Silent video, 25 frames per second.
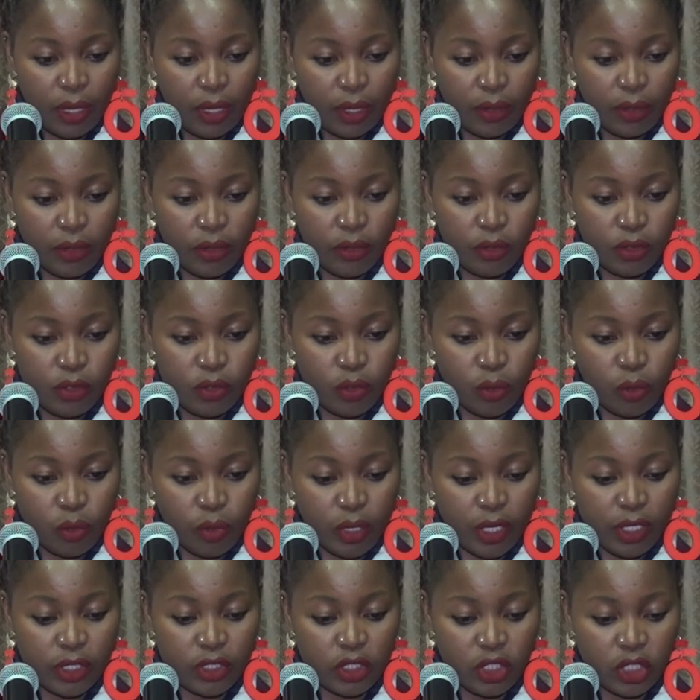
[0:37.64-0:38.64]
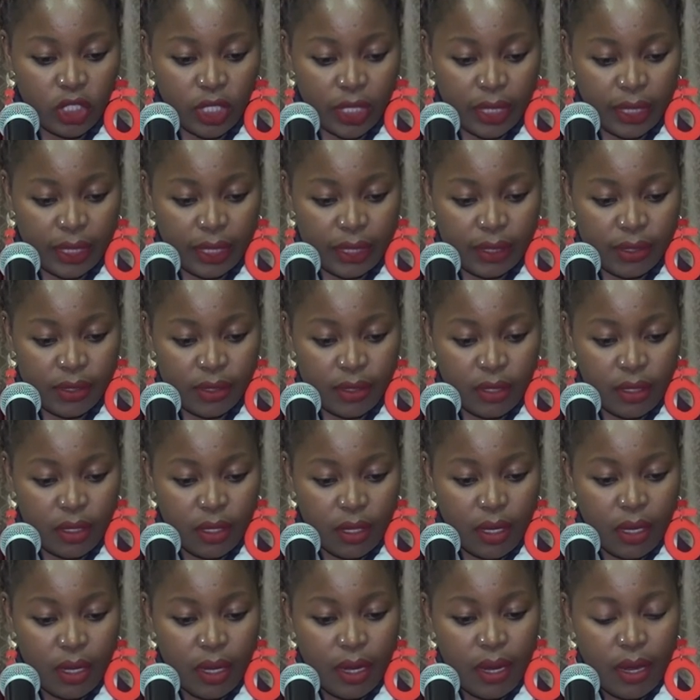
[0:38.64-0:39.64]
use wheelchairs.
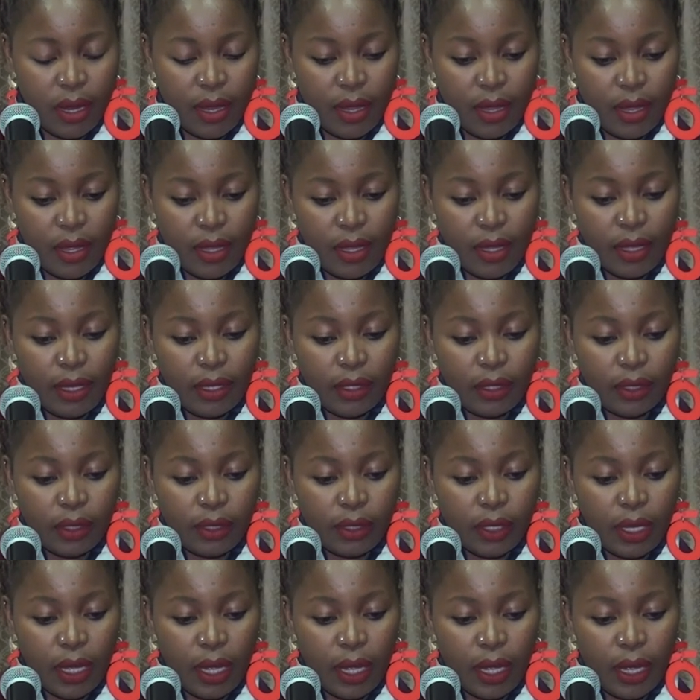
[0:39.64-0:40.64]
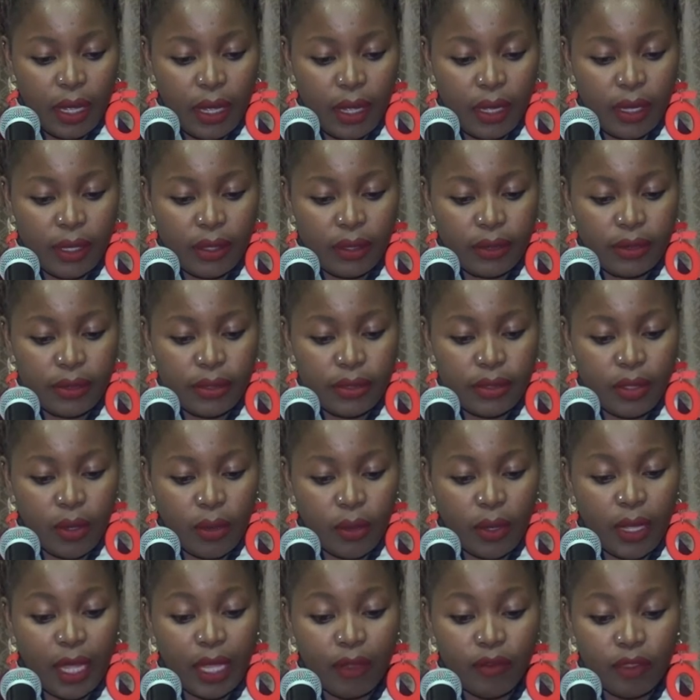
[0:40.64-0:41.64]
Uh, so
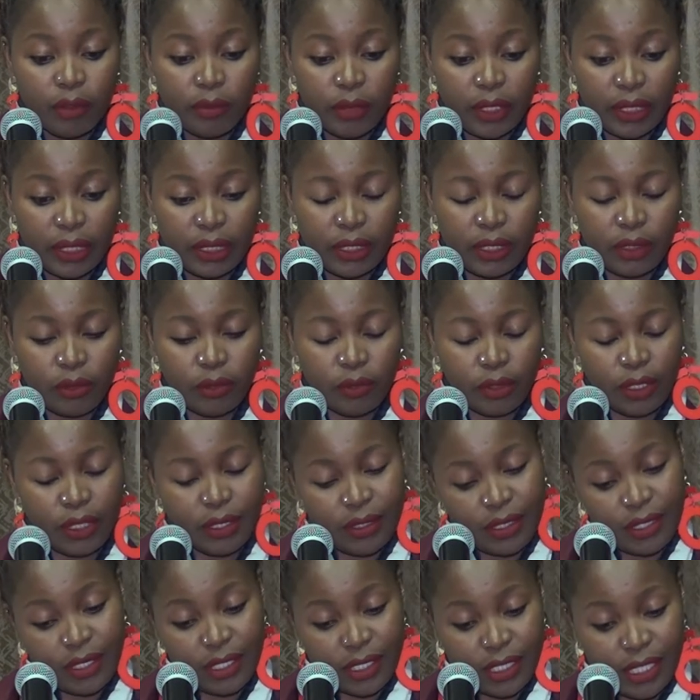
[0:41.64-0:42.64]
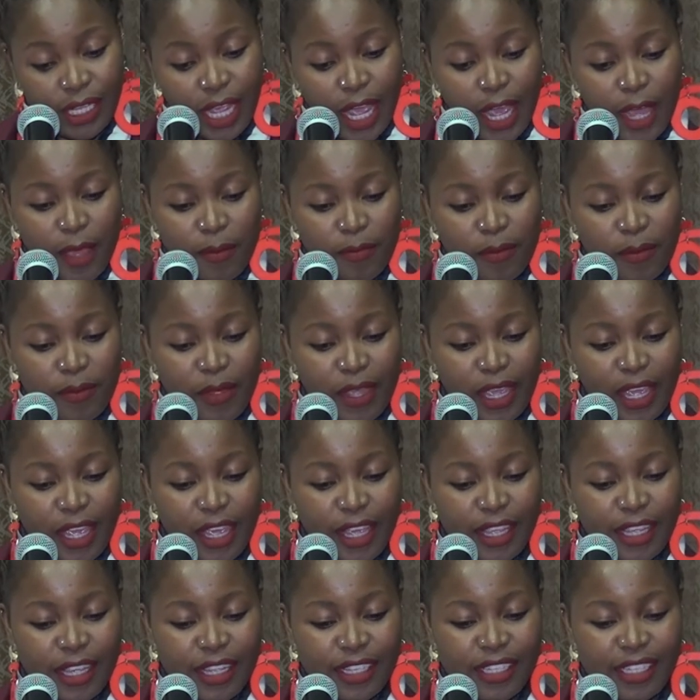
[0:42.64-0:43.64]
government, this is um,
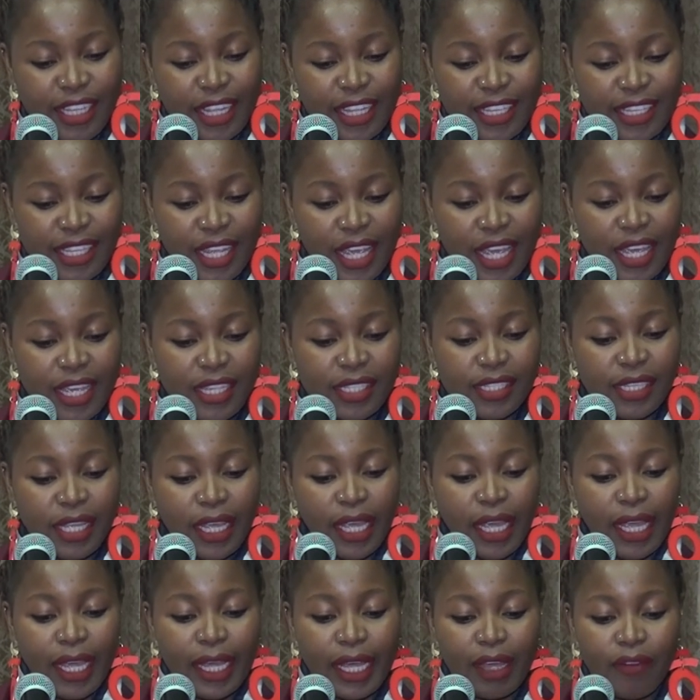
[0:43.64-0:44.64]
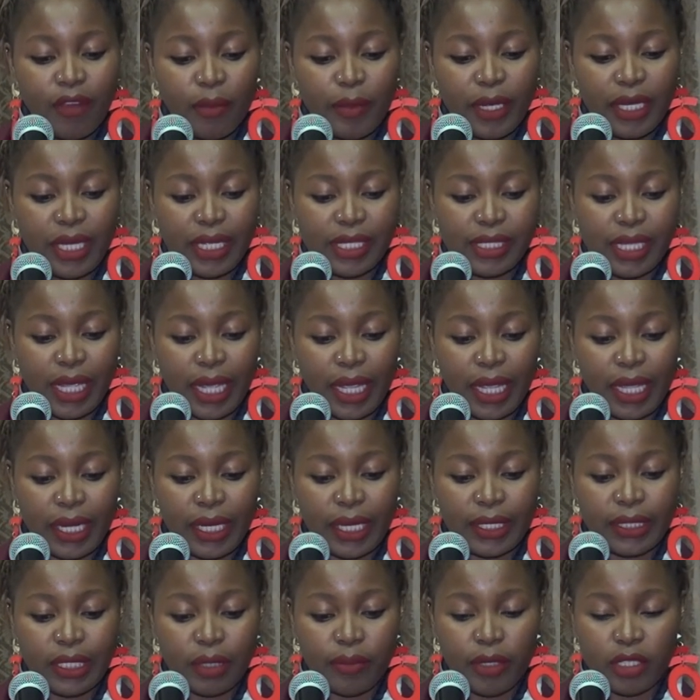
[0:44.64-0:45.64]
a success. Government has hired a
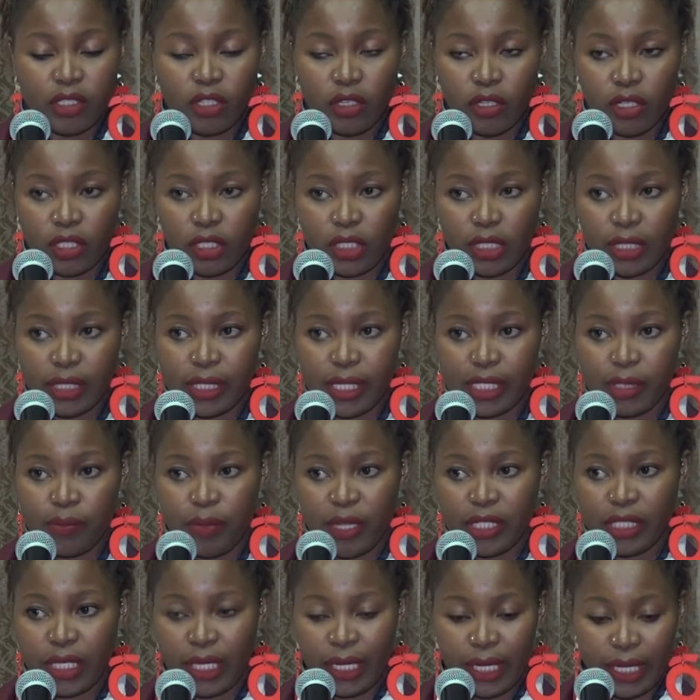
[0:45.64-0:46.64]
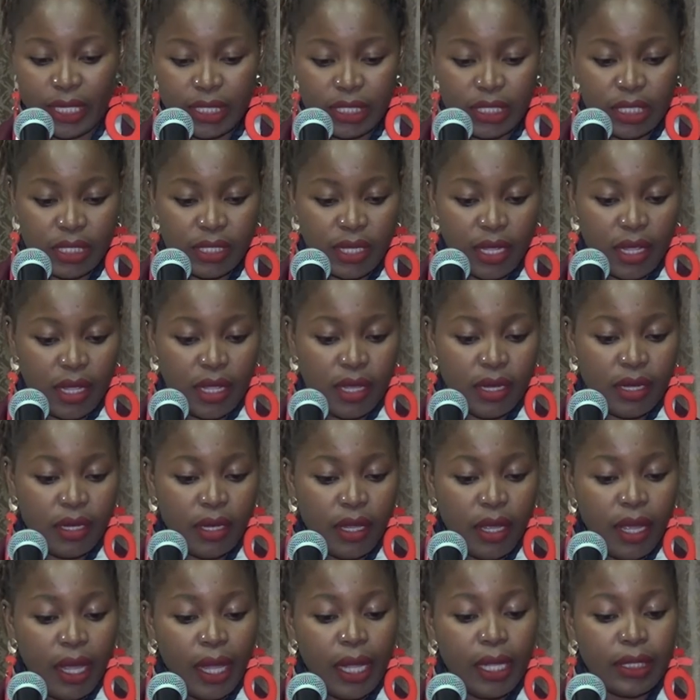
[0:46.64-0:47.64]
dermatologist that specializes in
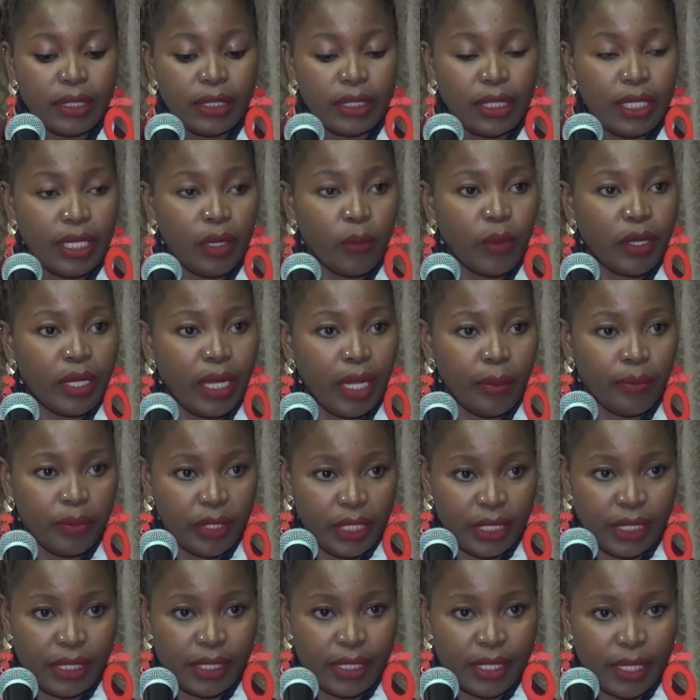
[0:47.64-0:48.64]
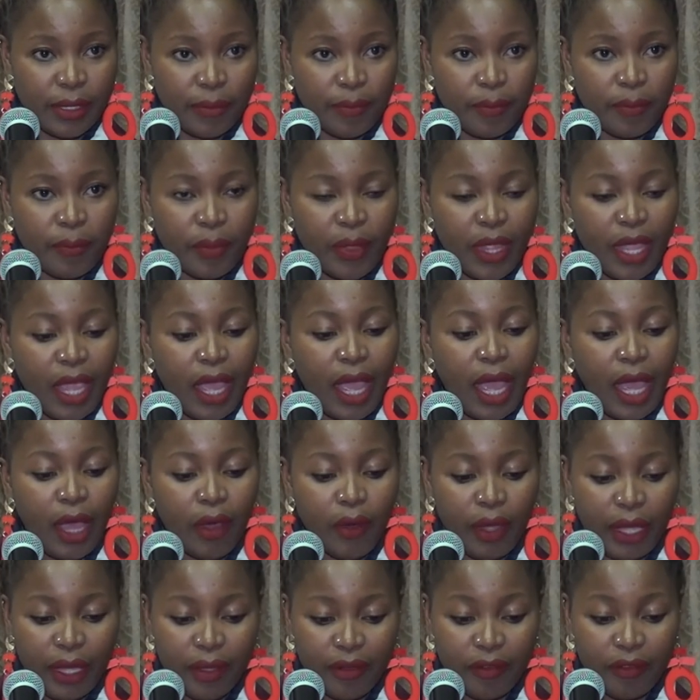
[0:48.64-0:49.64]
dealing with albinism.
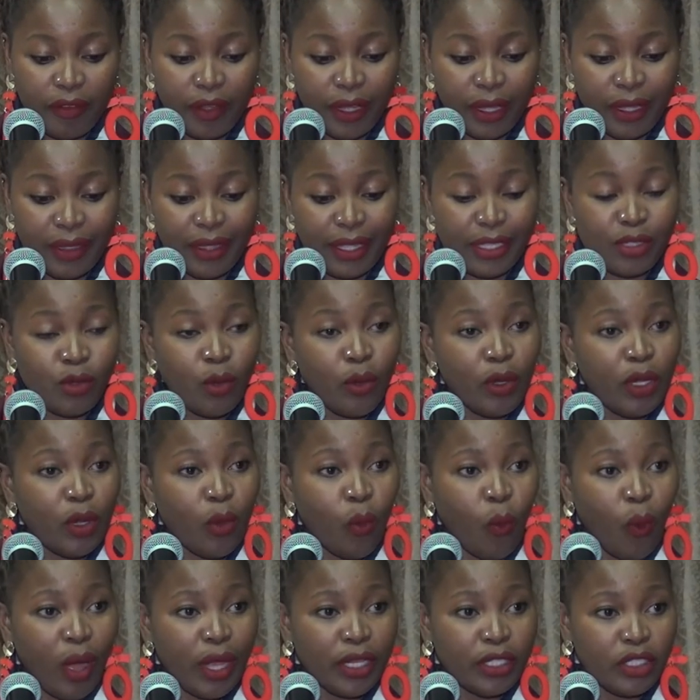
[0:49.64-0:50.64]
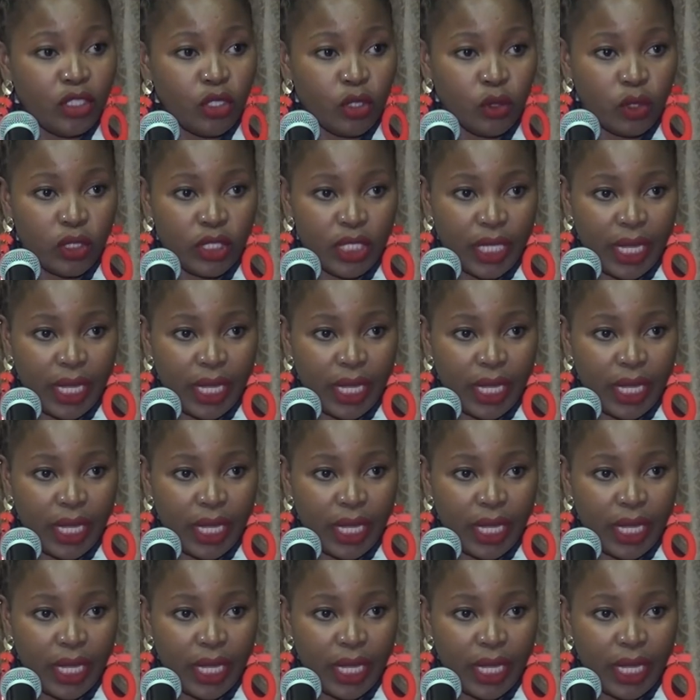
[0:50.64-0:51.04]
However, there's only one doctor